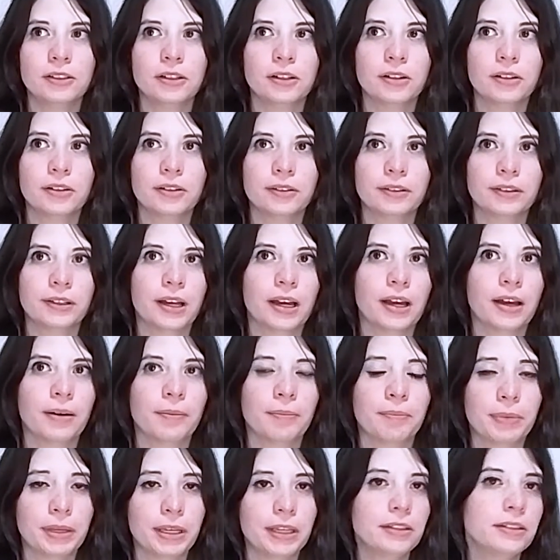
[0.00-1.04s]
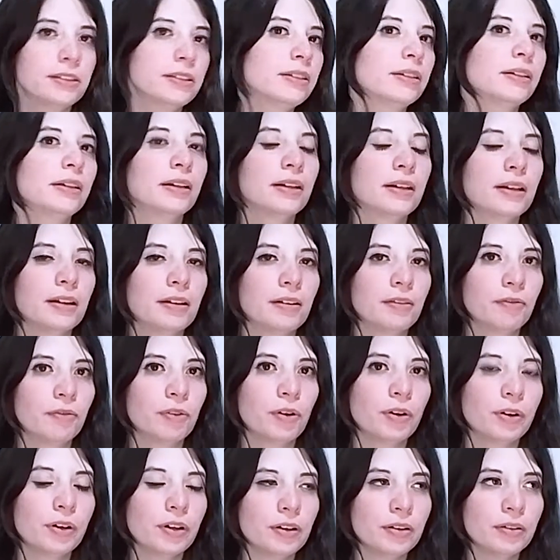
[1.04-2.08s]
chose a beach
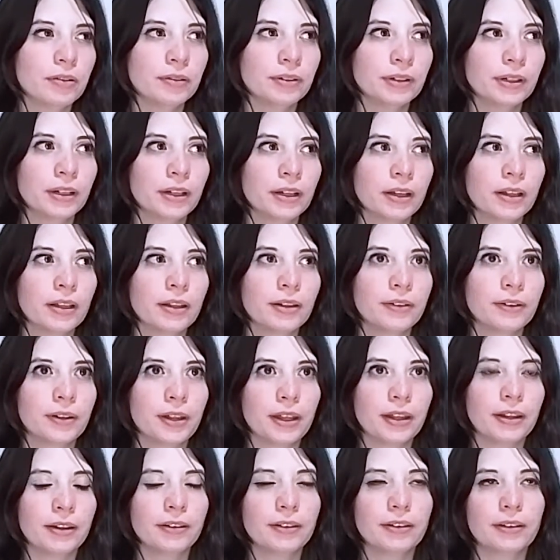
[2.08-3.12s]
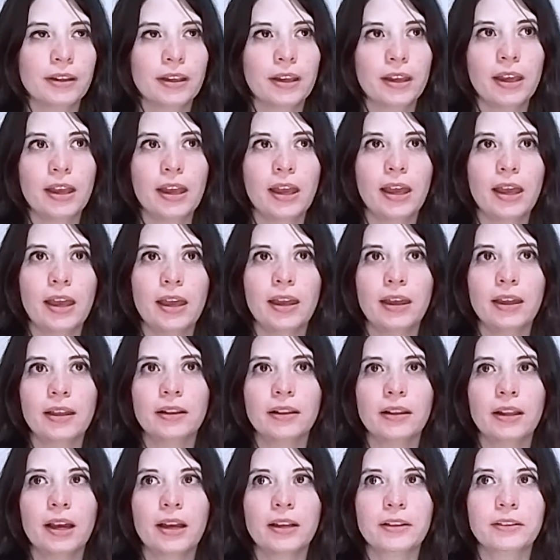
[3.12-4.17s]
photo
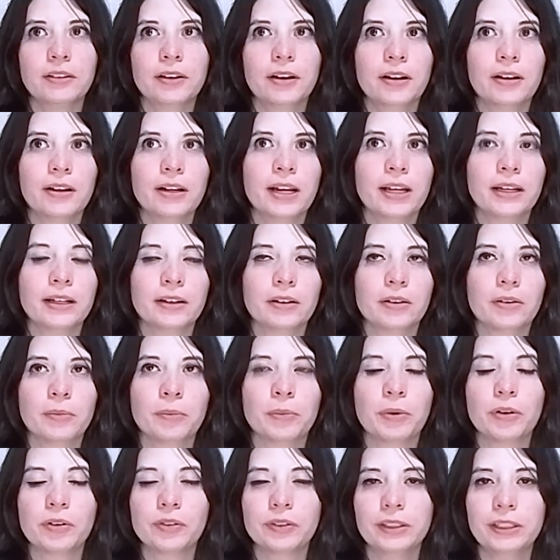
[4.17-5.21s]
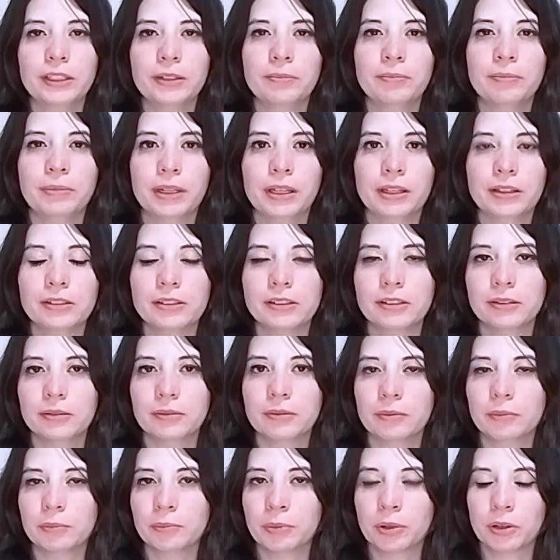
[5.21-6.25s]
and I thought like mostly beach
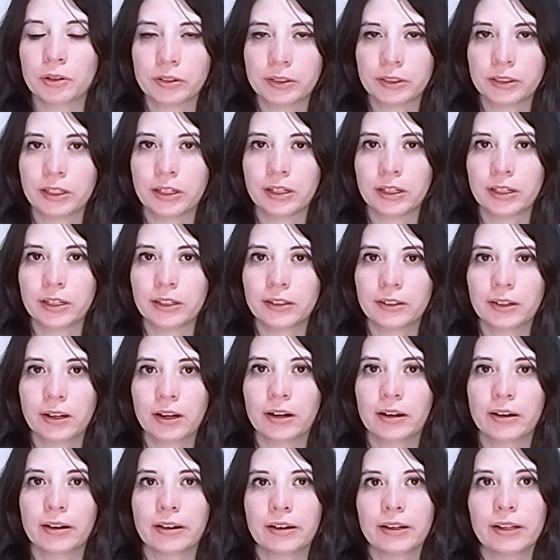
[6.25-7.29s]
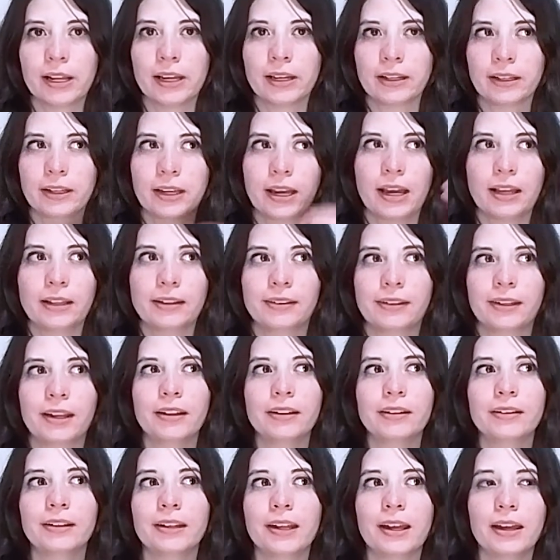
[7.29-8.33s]
postcards are like at
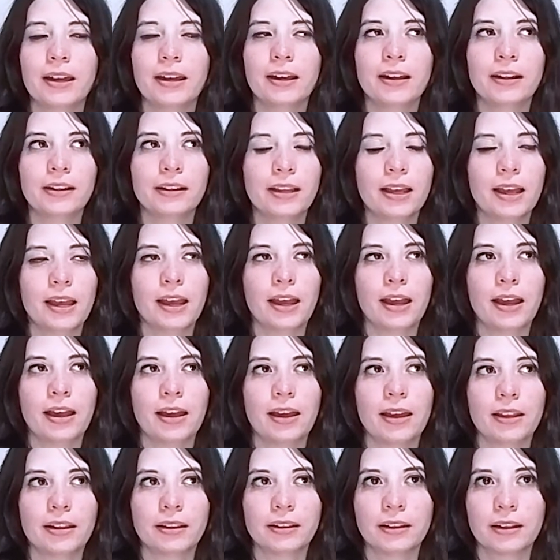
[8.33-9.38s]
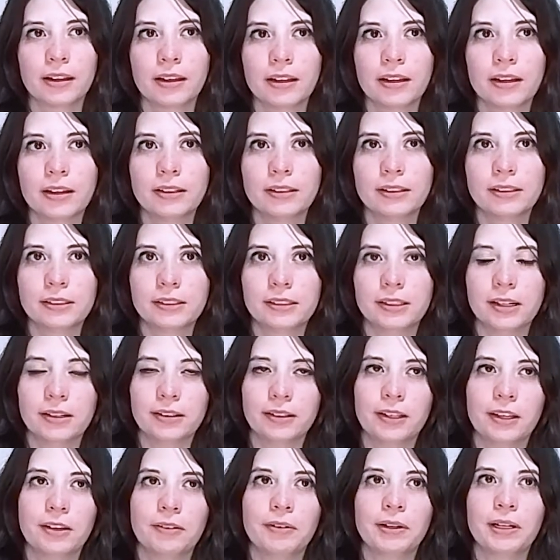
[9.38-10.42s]
sunset and
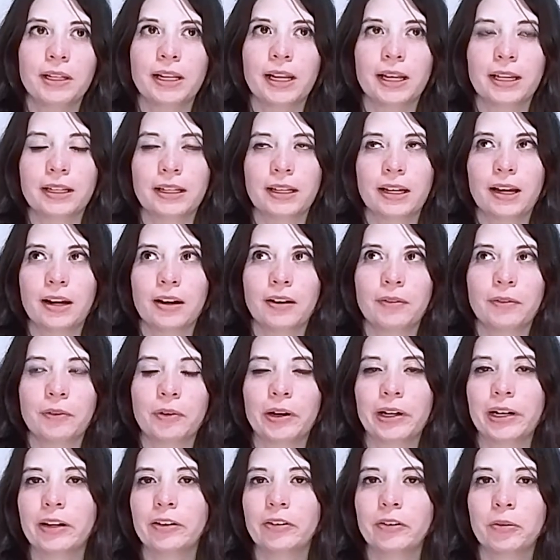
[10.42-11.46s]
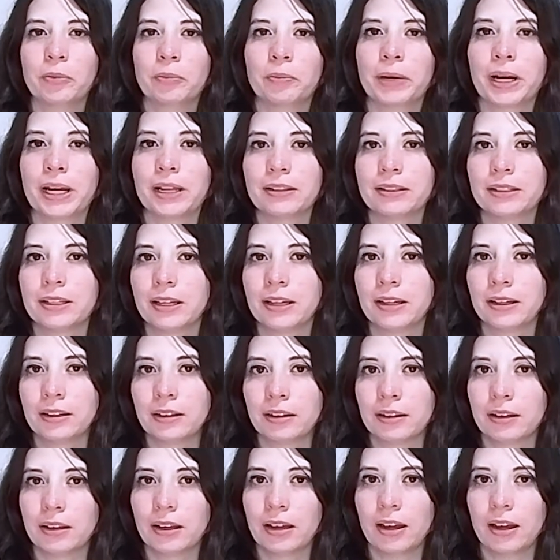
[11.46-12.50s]
just give it like a very romantic,